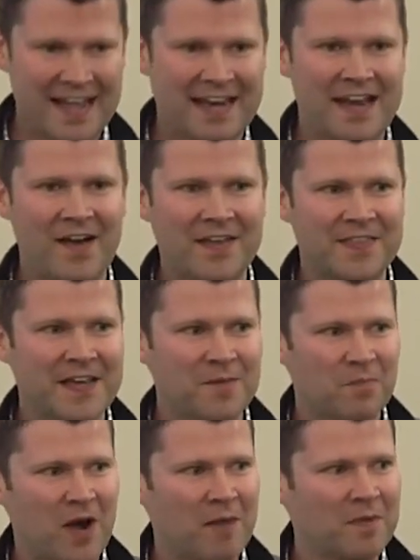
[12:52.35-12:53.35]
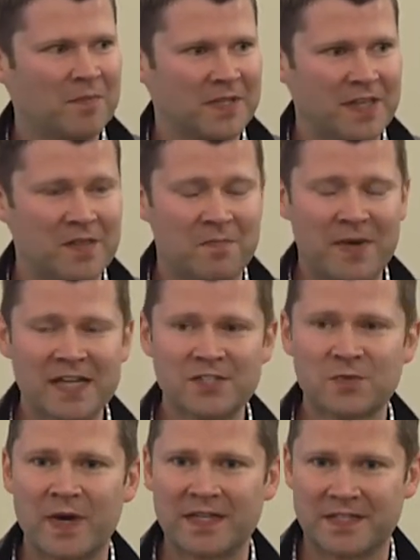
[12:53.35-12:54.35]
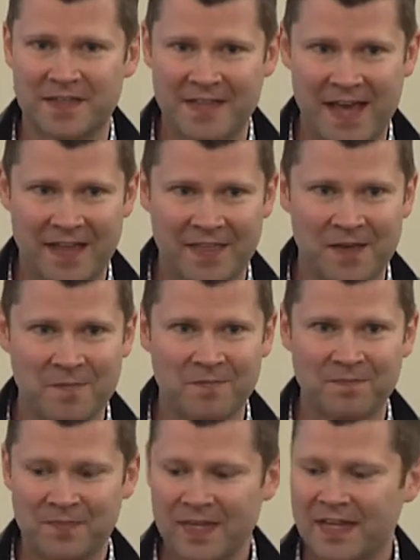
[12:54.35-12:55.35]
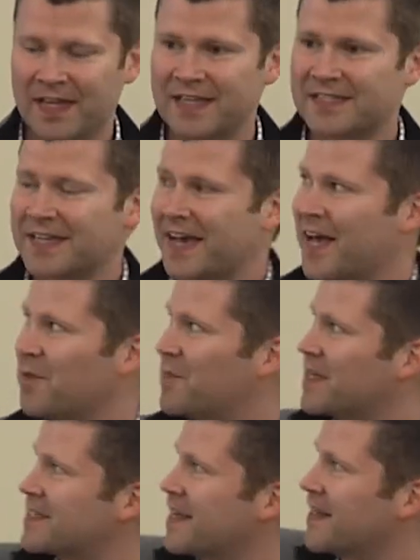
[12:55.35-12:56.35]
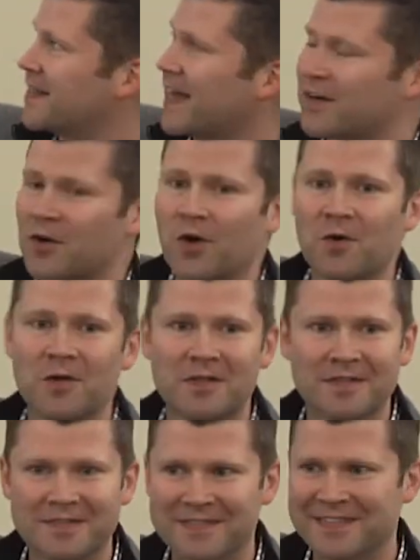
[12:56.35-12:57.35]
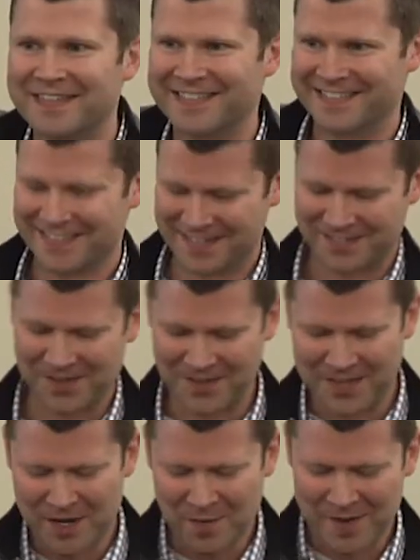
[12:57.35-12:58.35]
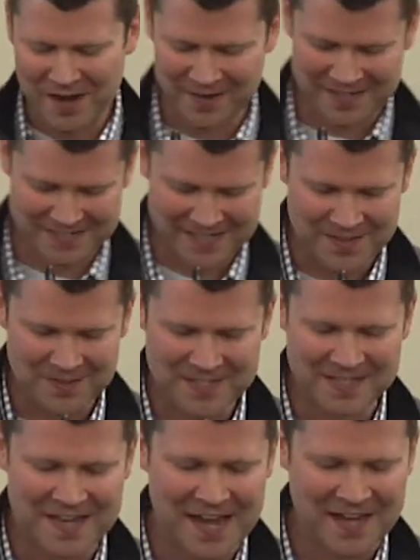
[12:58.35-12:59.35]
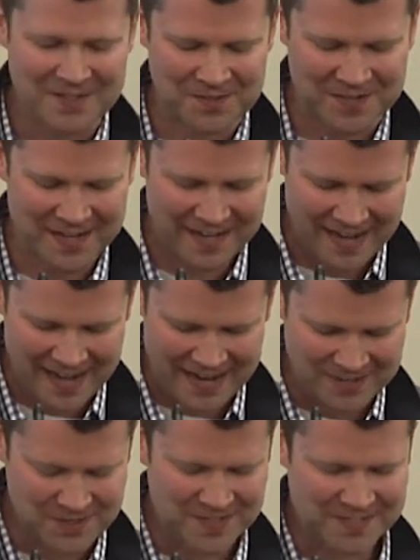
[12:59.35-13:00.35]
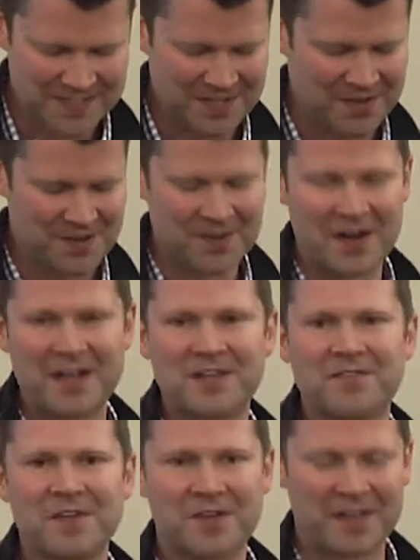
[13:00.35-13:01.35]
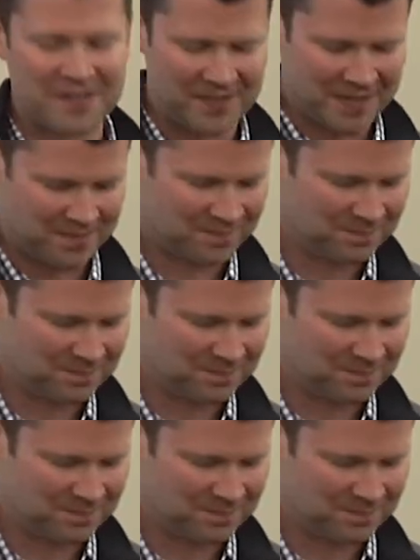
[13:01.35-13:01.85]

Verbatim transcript: Now, I think probably the best way to thank them is to help us hit that goal. So think about us either tonight or as you consider your end-of-year giving.